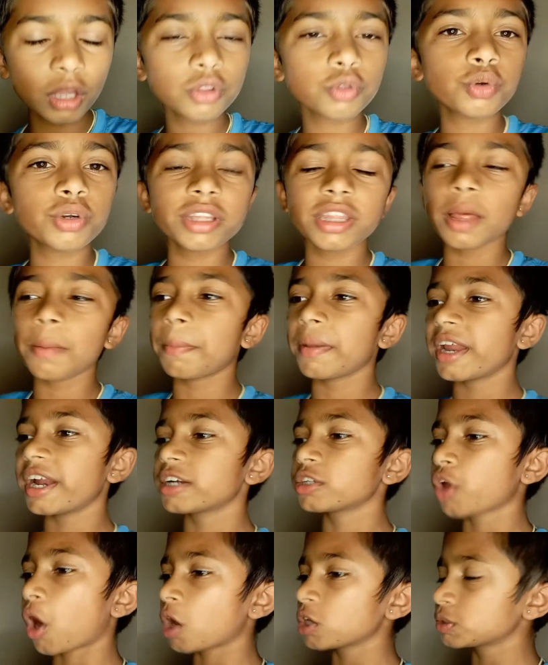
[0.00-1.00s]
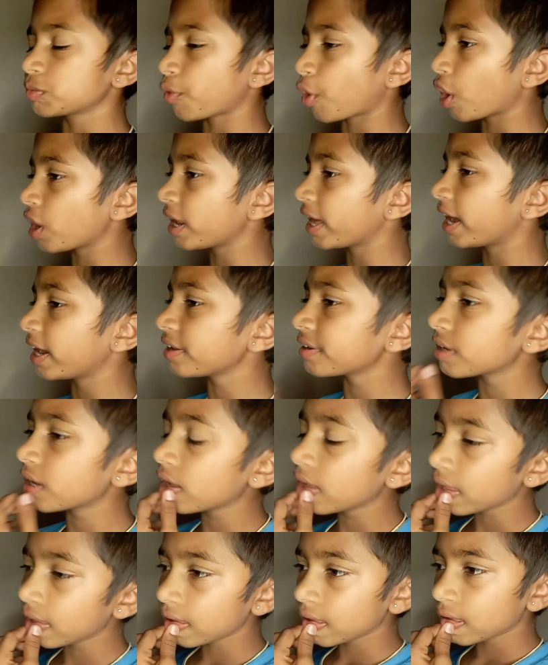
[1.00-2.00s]
Today they played dodgeball
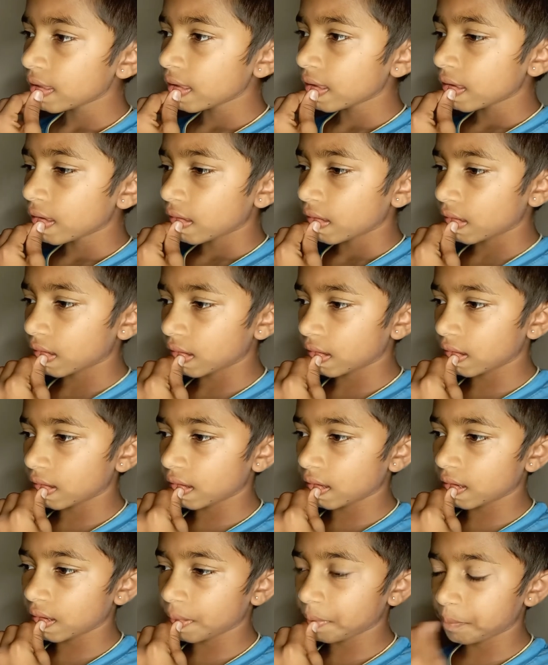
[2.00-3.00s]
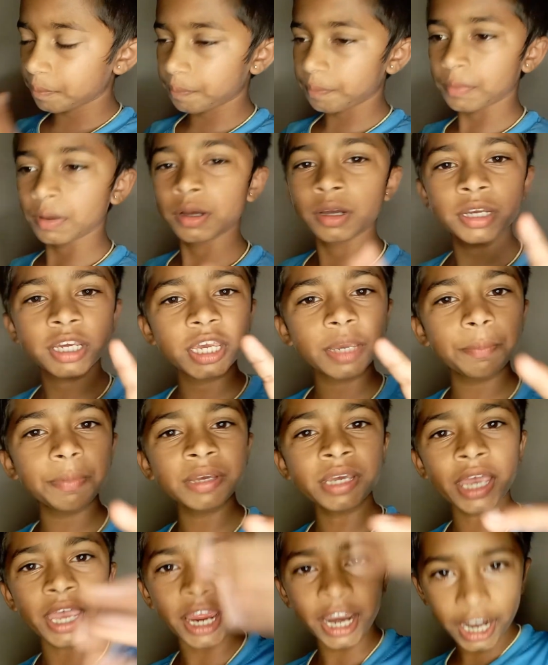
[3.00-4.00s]
and
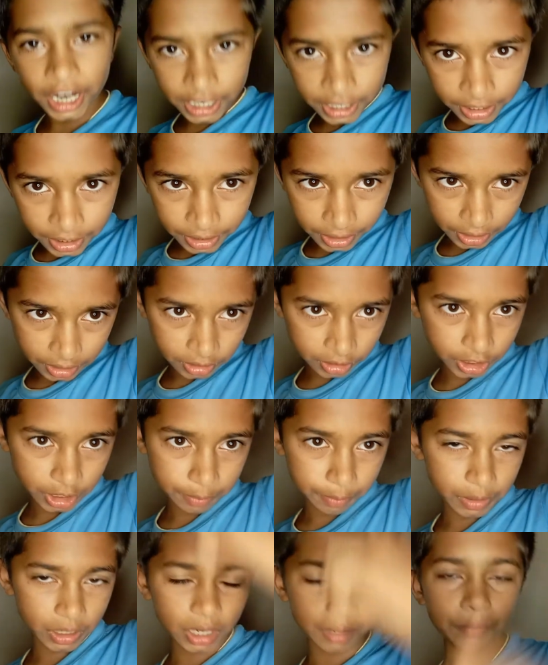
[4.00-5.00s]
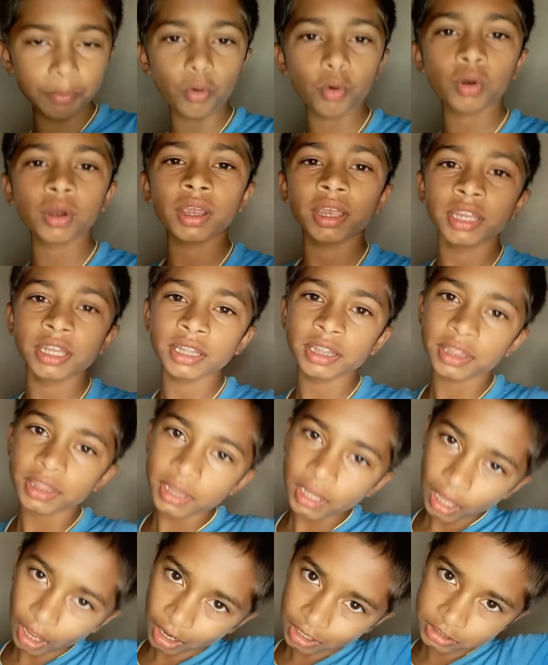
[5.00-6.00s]
keeping a book
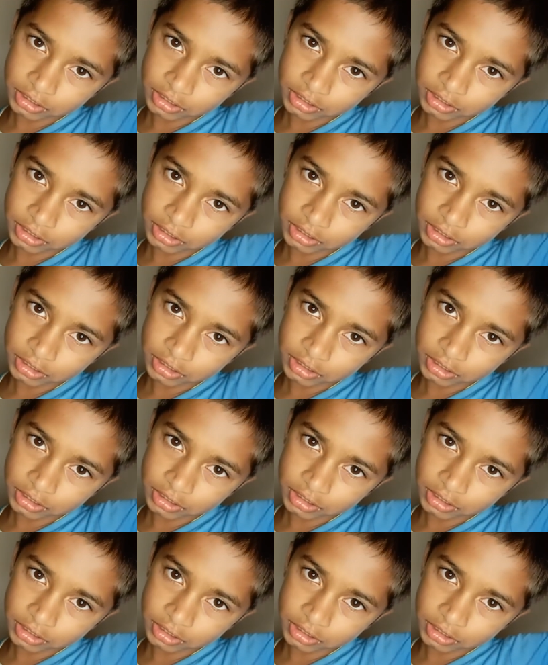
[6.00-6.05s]
in